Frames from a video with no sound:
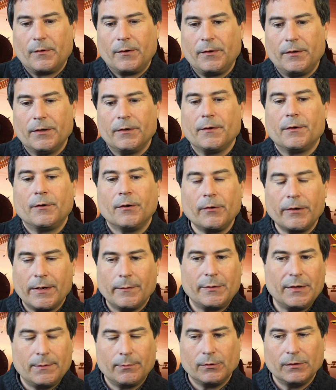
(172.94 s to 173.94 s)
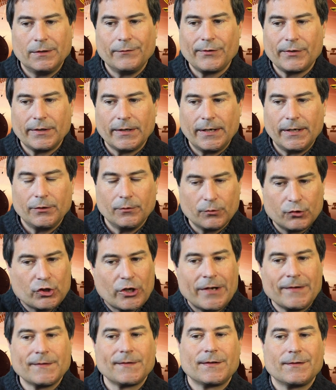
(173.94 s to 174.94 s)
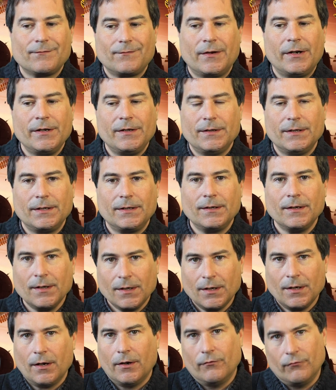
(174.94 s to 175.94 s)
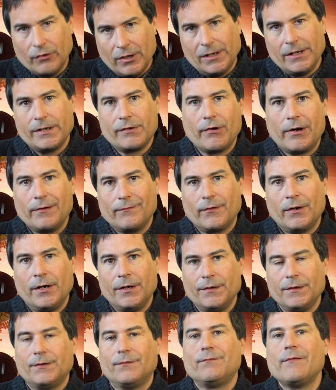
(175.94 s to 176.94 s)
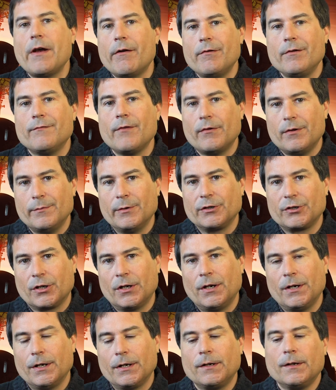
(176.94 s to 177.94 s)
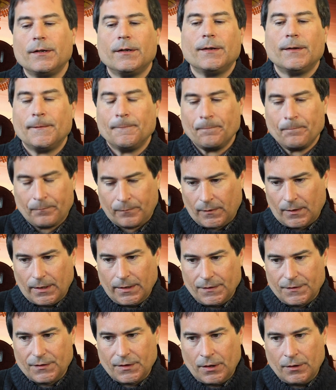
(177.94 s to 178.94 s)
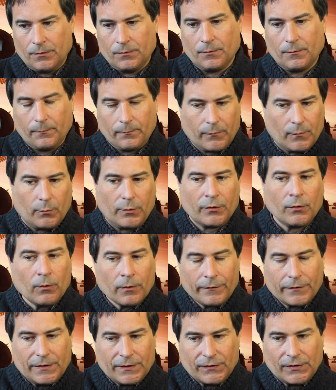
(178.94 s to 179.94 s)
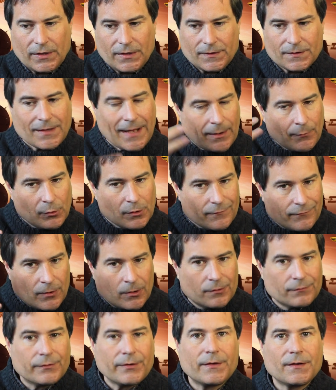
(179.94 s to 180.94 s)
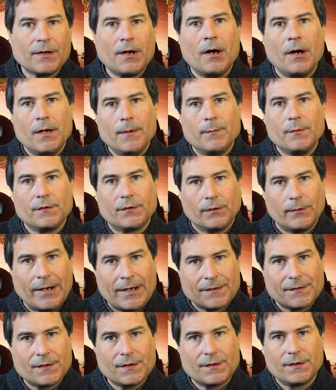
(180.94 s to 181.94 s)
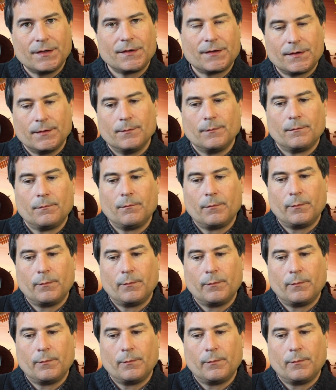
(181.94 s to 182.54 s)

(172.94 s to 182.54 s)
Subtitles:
there are not yet people living there, your chance of finding a really great find is very, very much higher. And so with all of these things, that will evolve with time. So as the system